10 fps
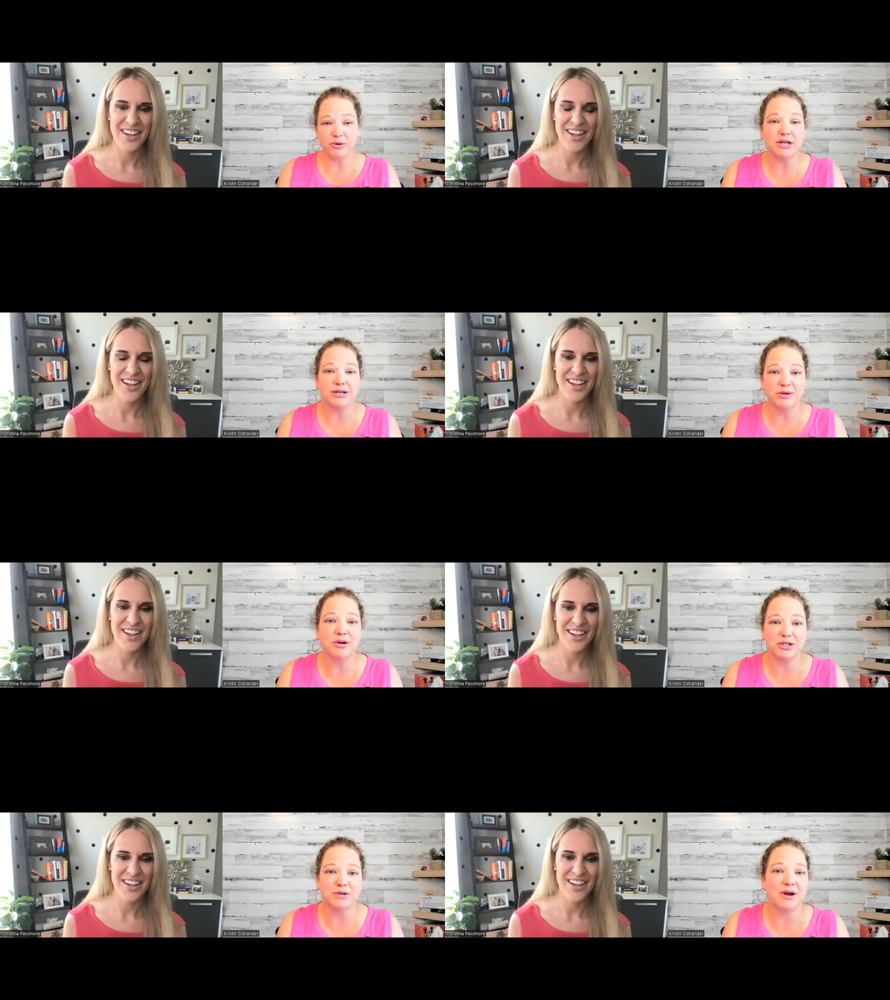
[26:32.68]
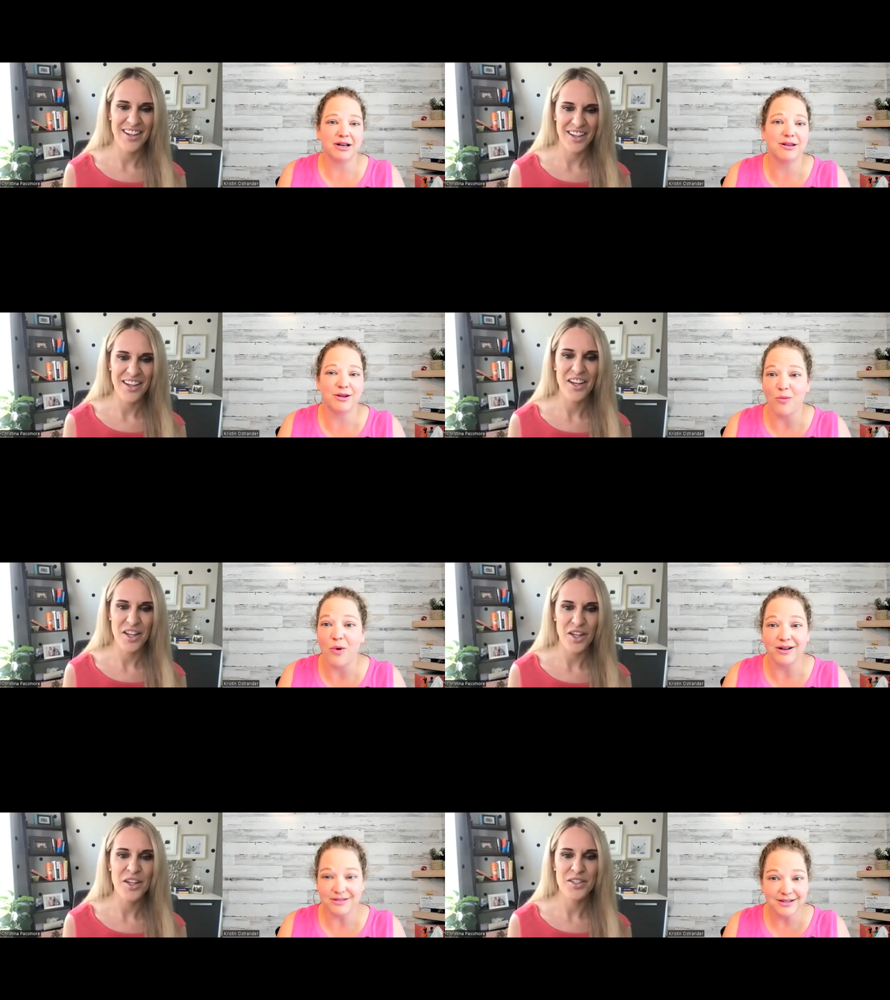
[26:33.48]
Speaker 1: you can, you can do anything you
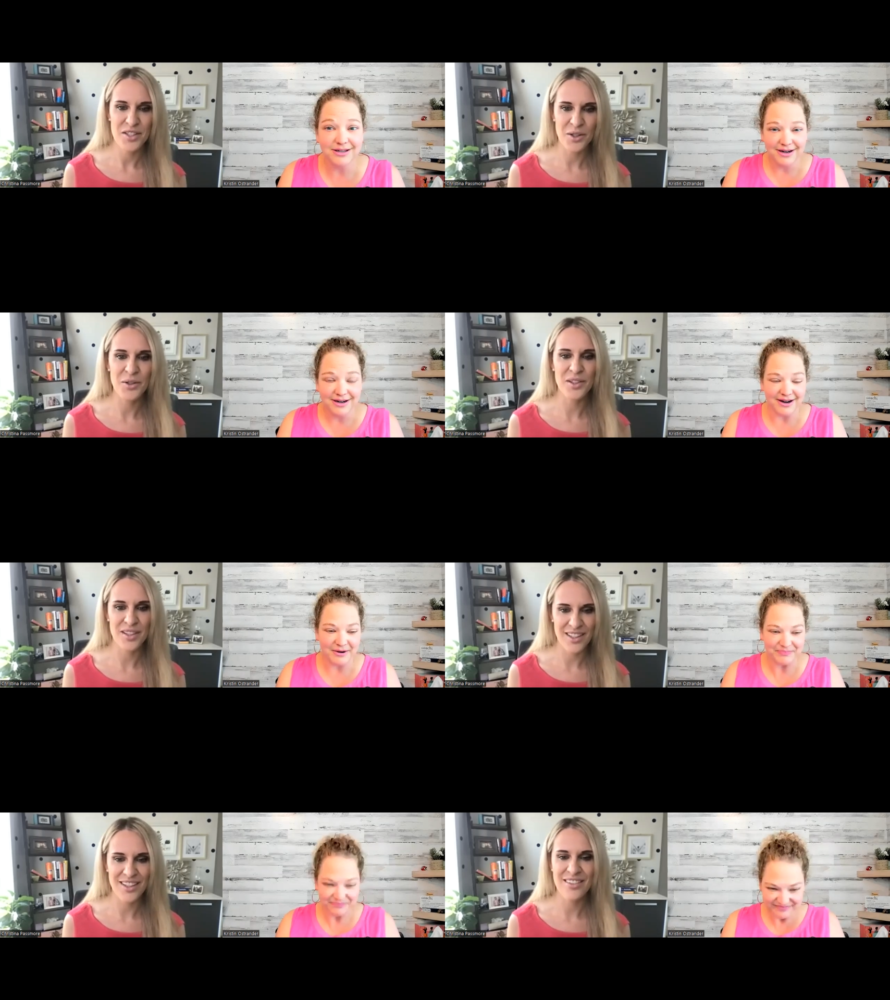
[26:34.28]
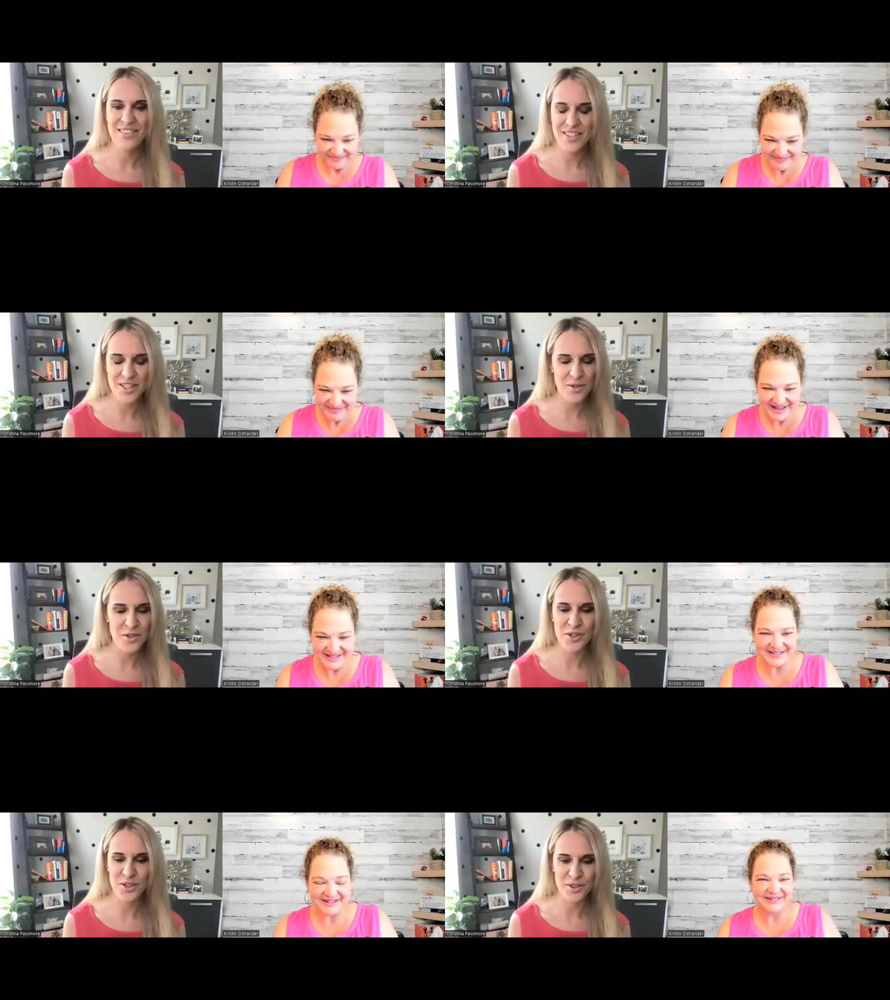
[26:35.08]
want.
Speaker 2: Totally. So
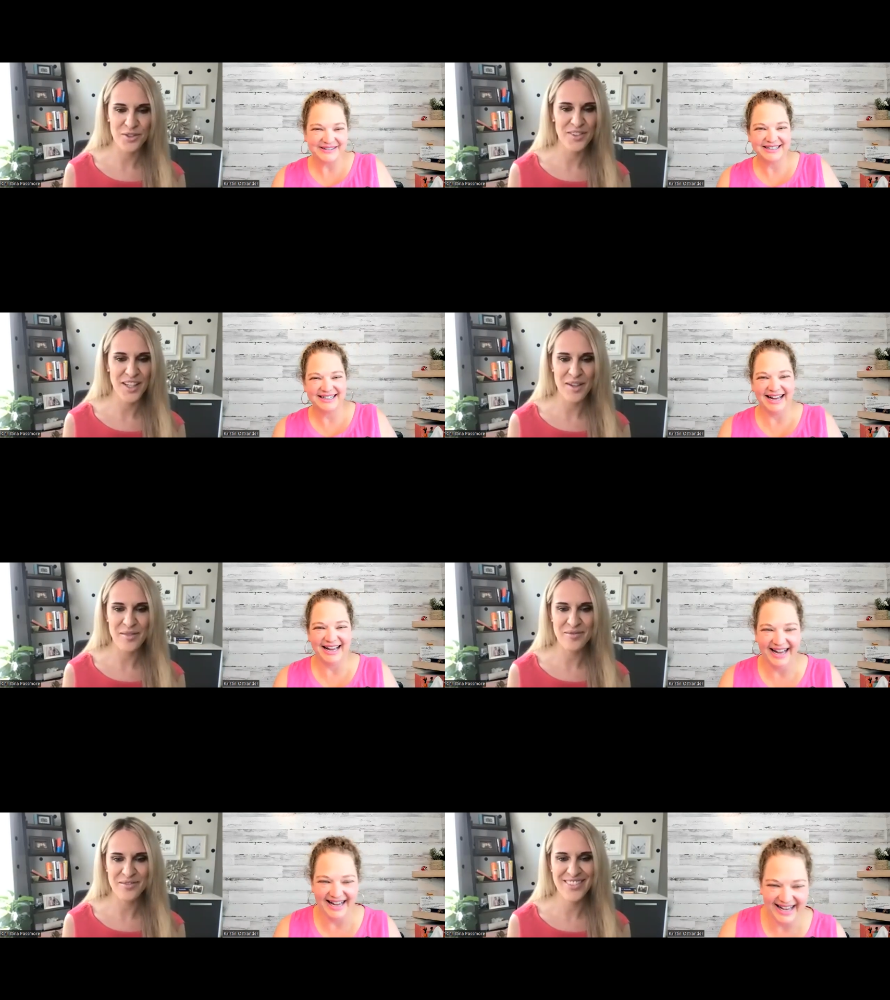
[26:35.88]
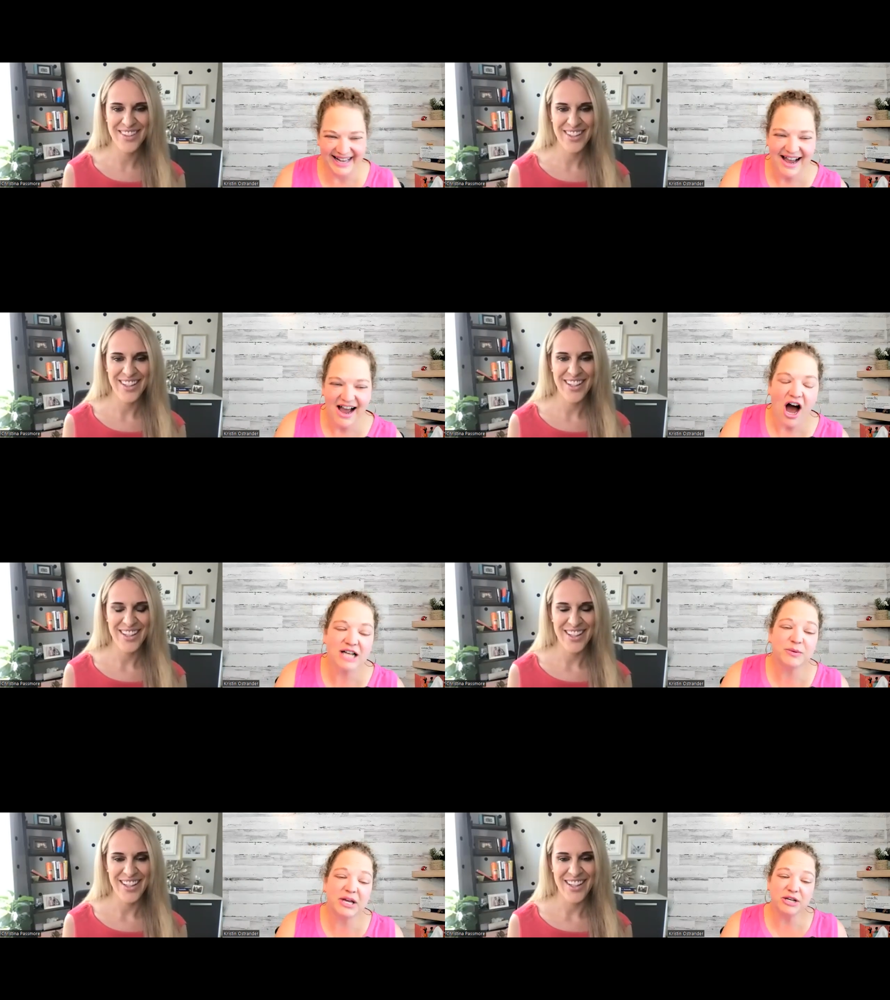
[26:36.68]
true. Yeah.
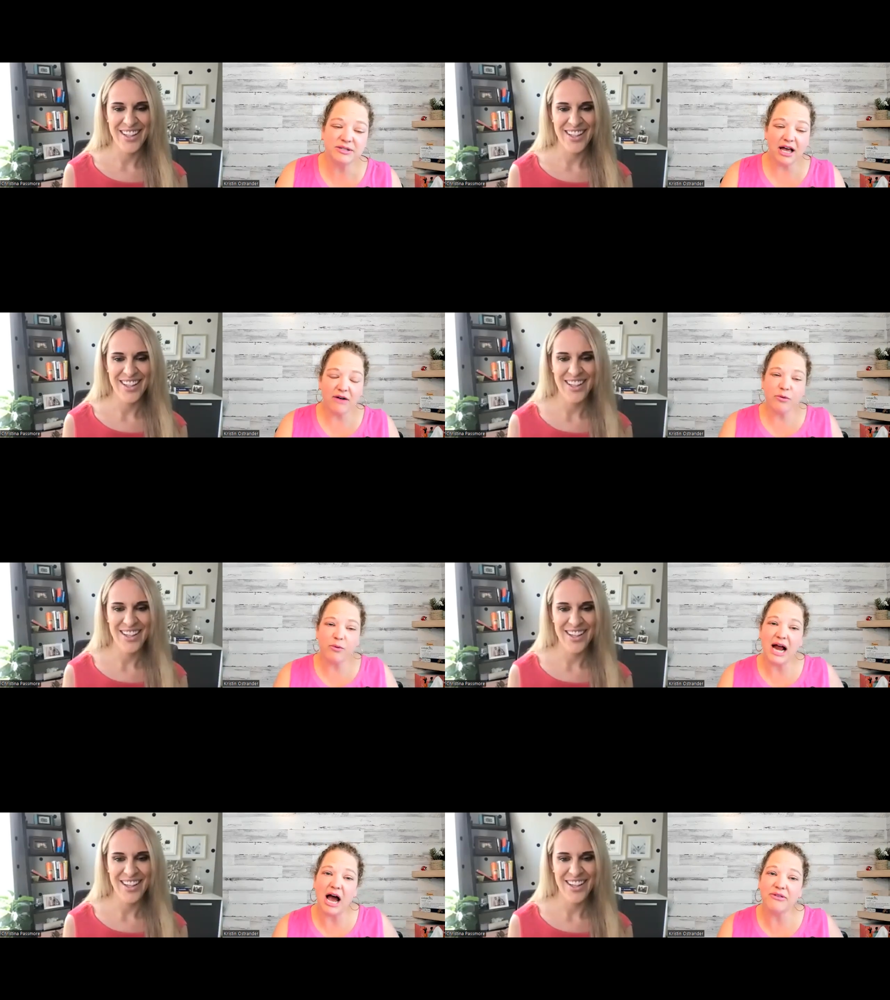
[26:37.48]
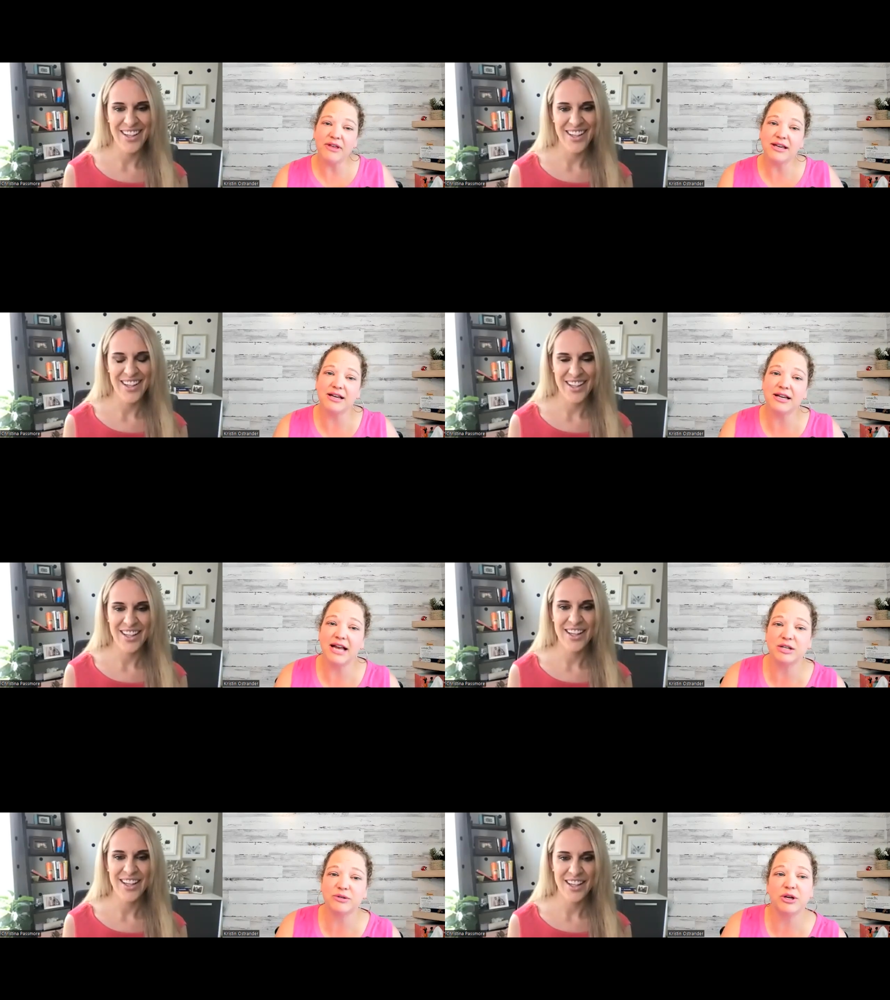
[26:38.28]
Speaker 1: Awesome. Can you tell everyone how they can
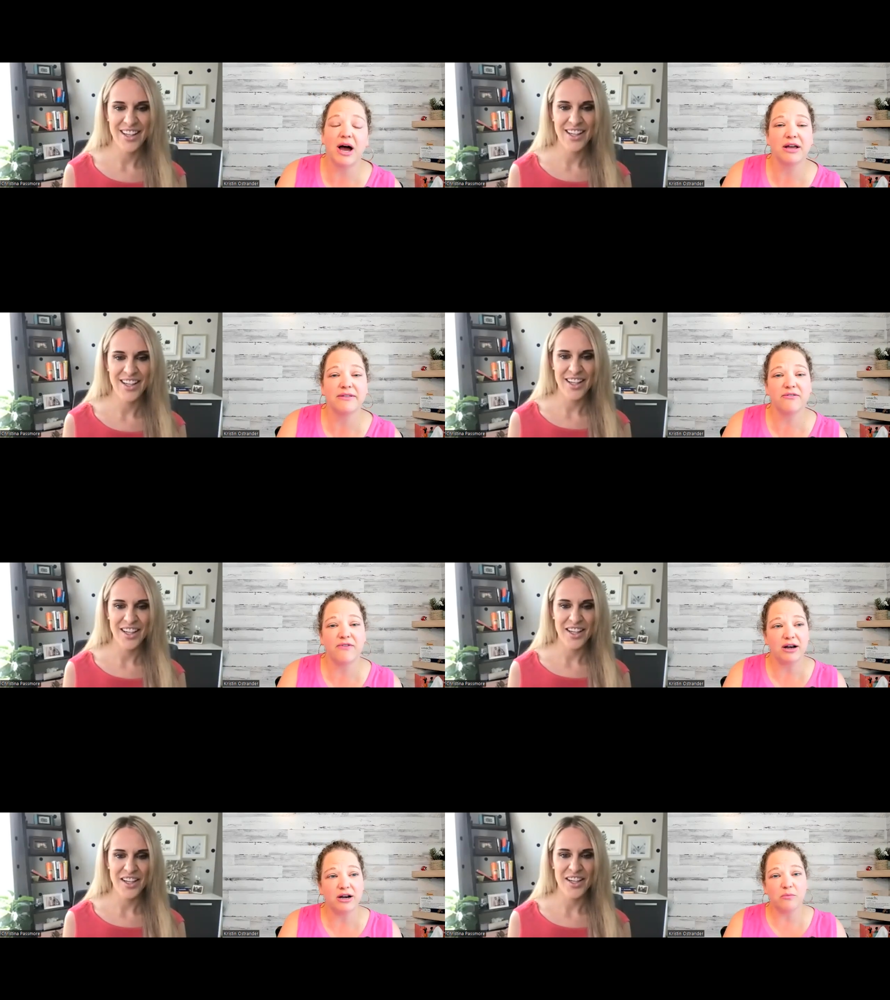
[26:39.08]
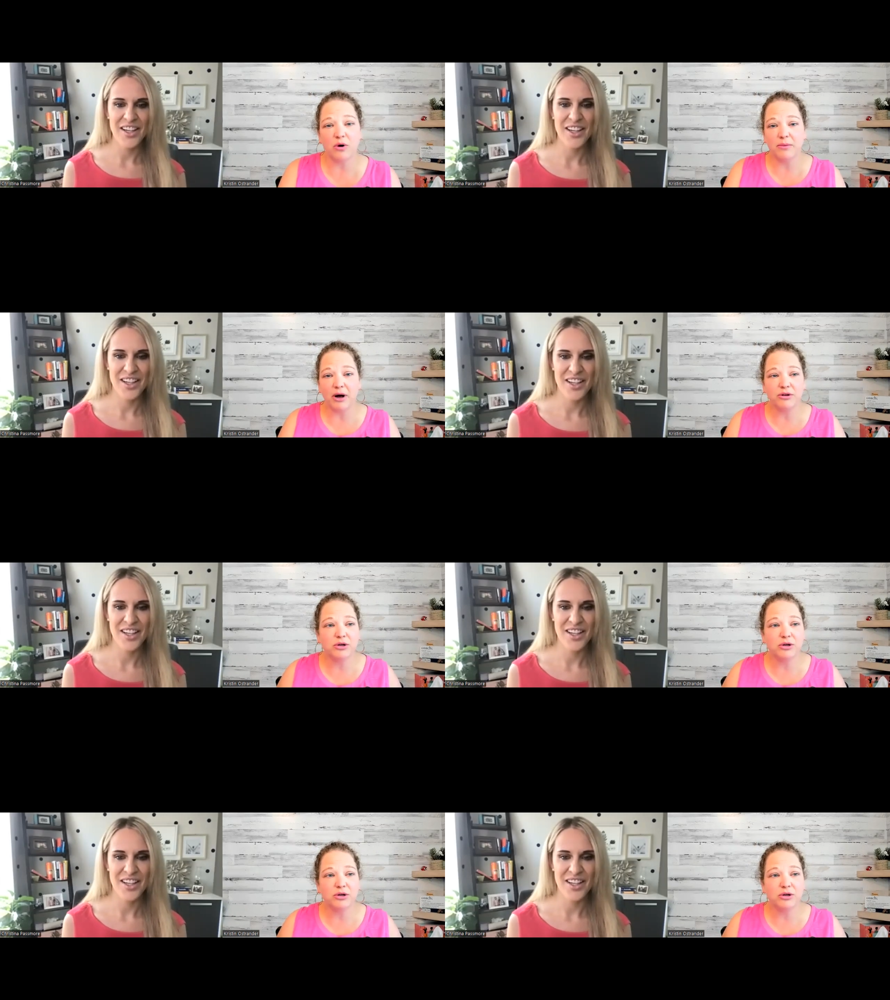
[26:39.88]
connect with you? How can they find out more about